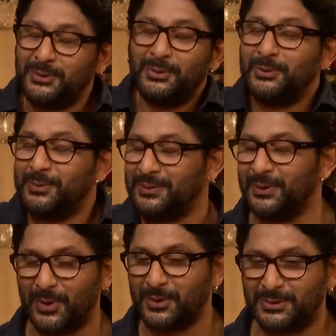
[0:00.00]
to, you
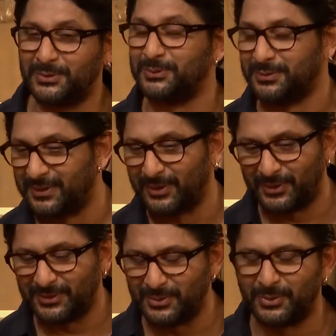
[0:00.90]
got to, you know,
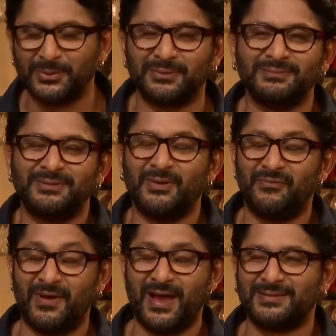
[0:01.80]
know your mm.
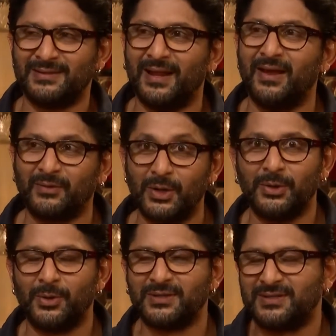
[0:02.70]
facts in life. You got to
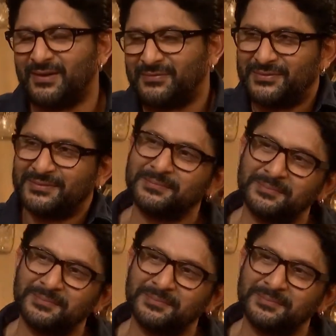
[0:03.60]
know yourself. Mm -hmm.